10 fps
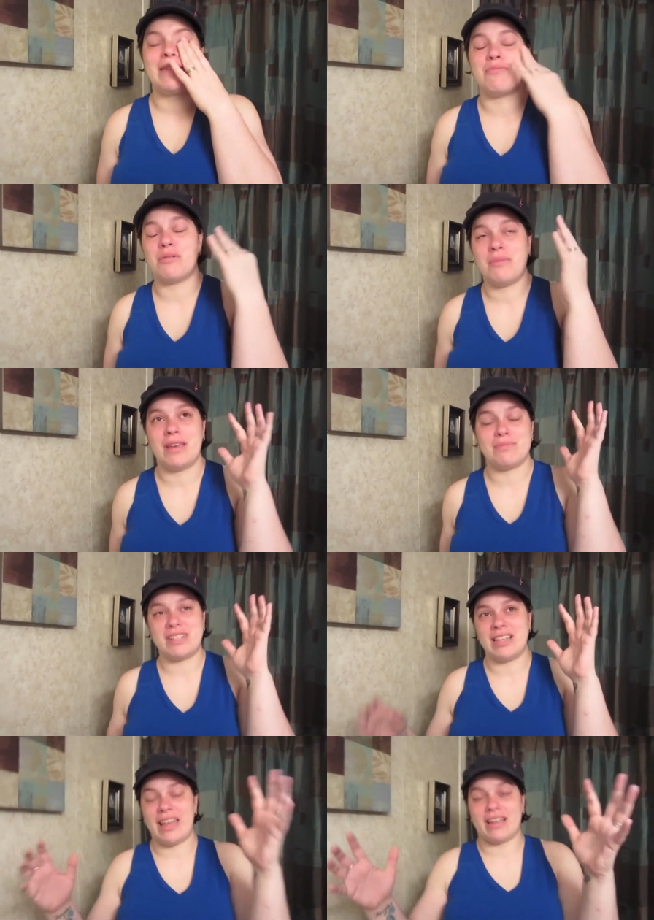and it put me up
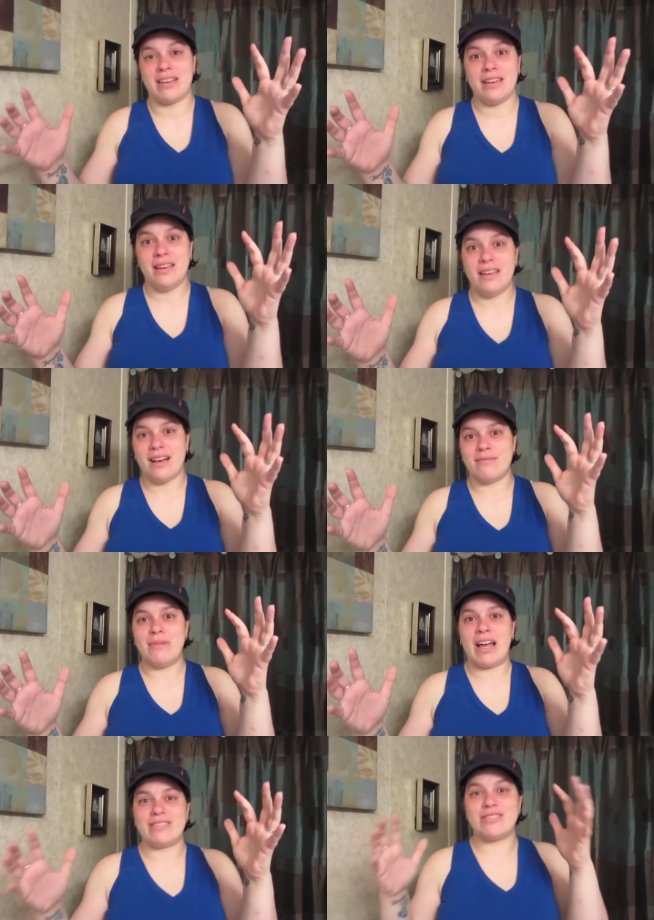to like a
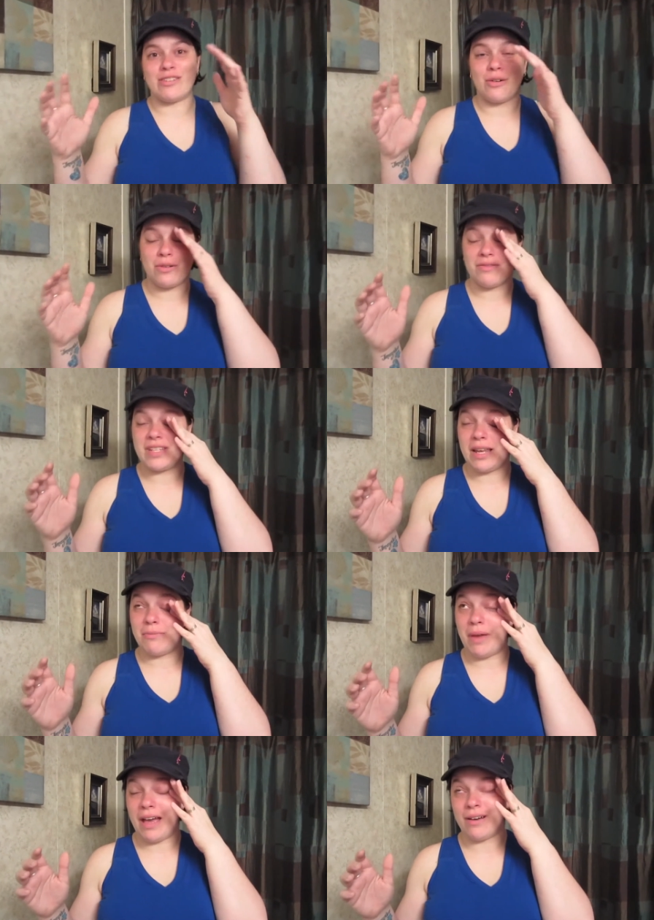milestone of
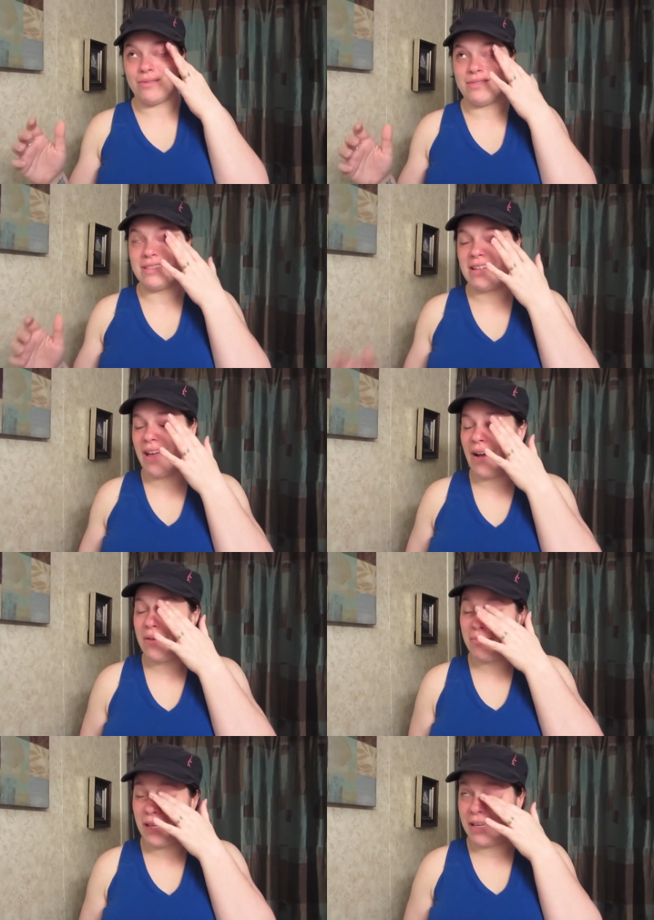10 pounds and now
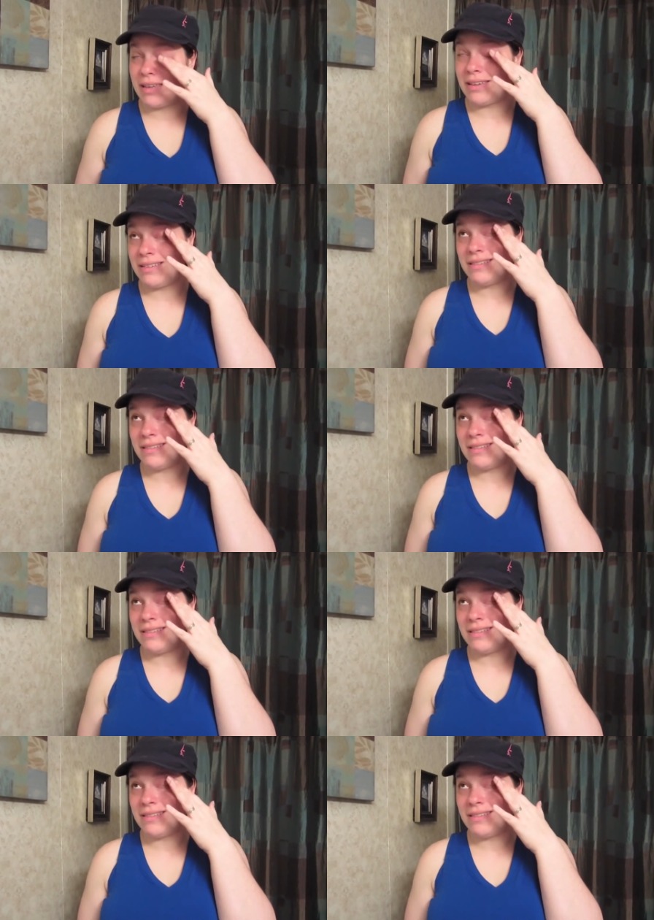I'm like,